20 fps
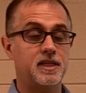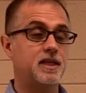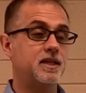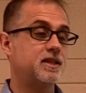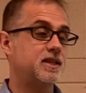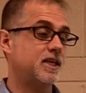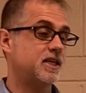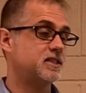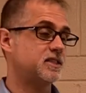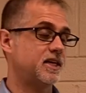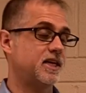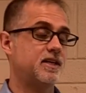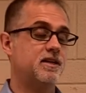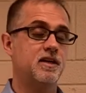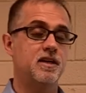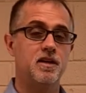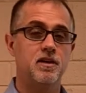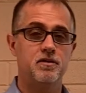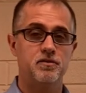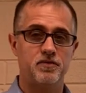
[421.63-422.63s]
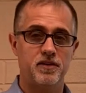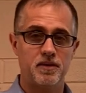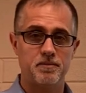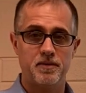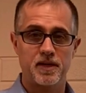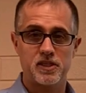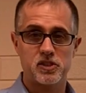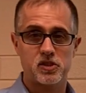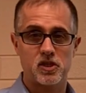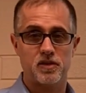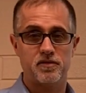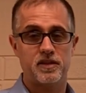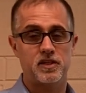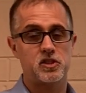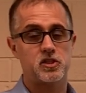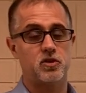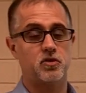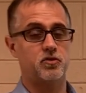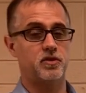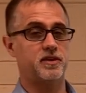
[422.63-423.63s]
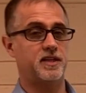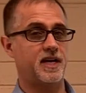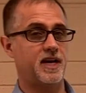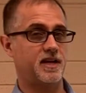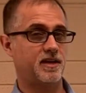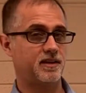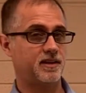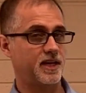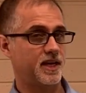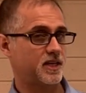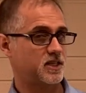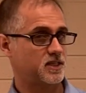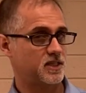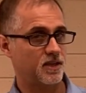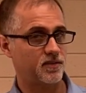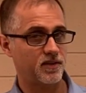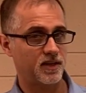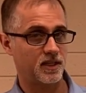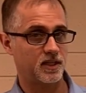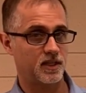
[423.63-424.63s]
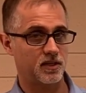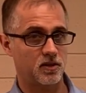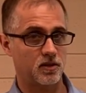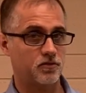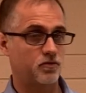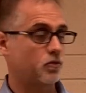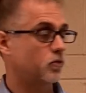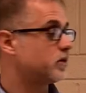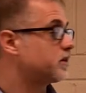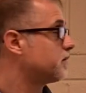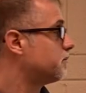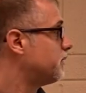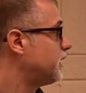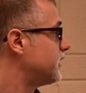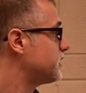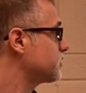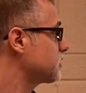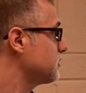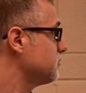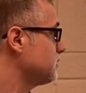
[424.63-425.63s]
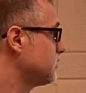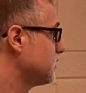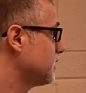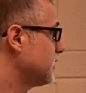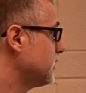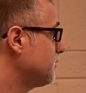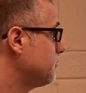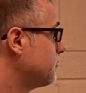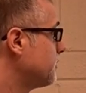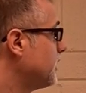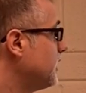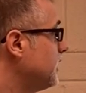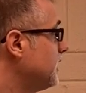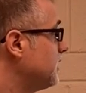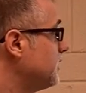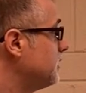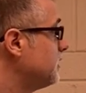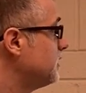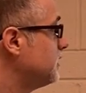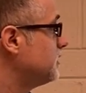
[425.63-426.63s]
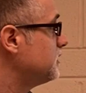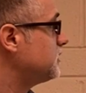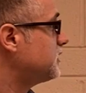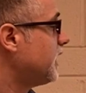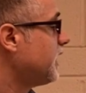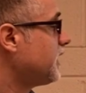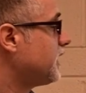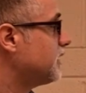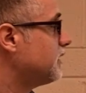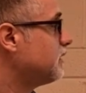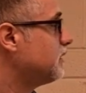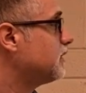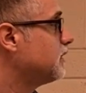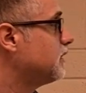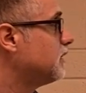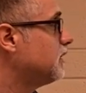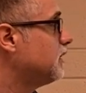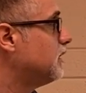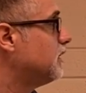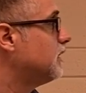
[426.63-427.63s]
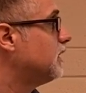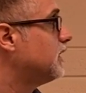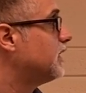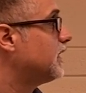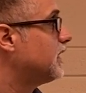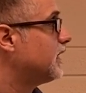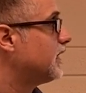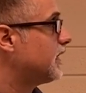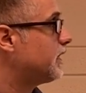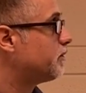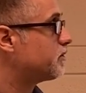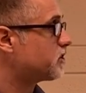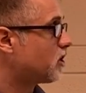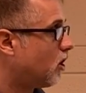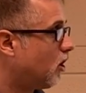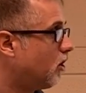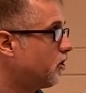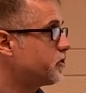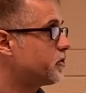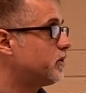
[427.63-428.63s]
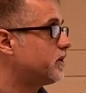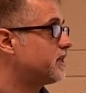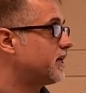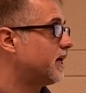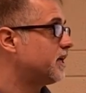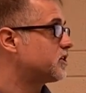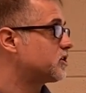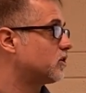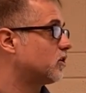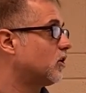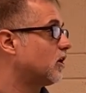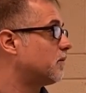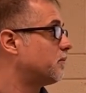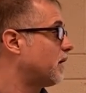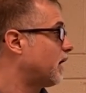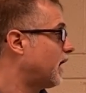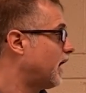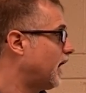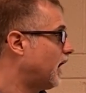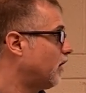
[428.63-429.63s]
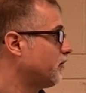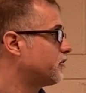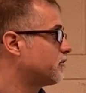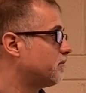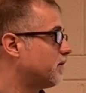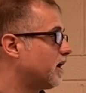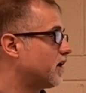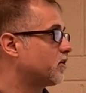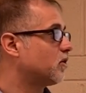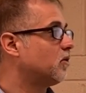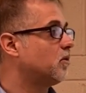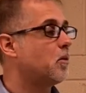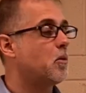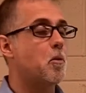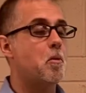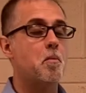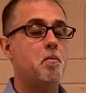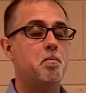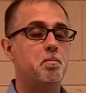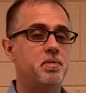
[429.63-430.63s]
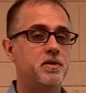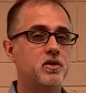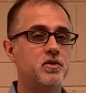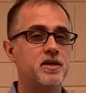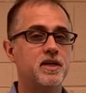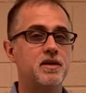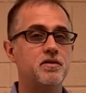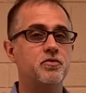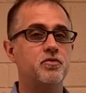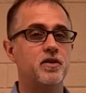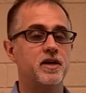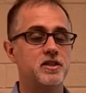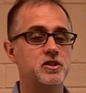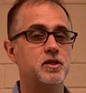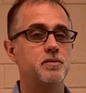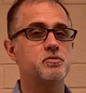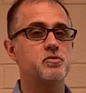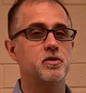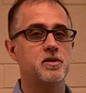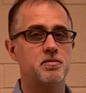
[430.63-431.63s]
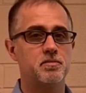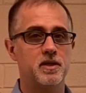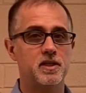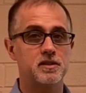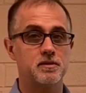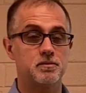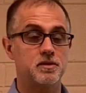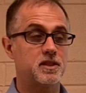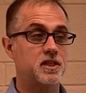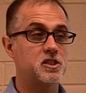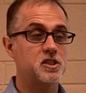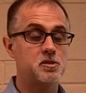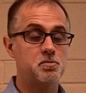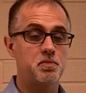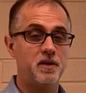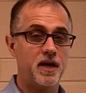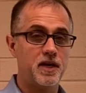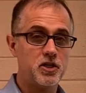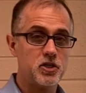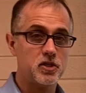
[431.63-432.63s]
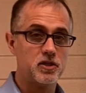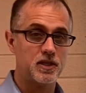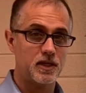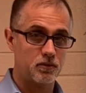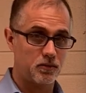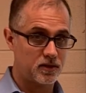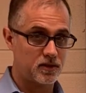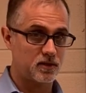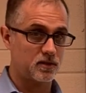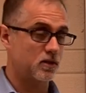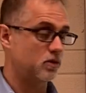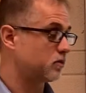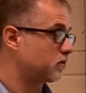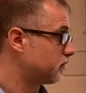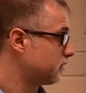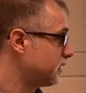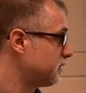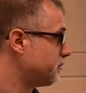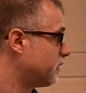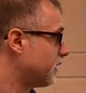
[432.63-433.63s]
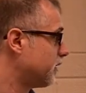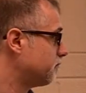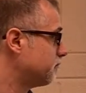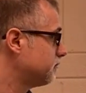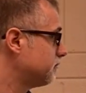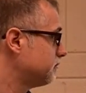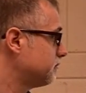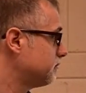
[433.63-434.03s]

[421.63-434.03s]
They did things like feed my starving children, they had a Thanksgiving dinner for the mosque community. Second, he was also intentional about how to model building friendships with Muslims, especially with the local imam.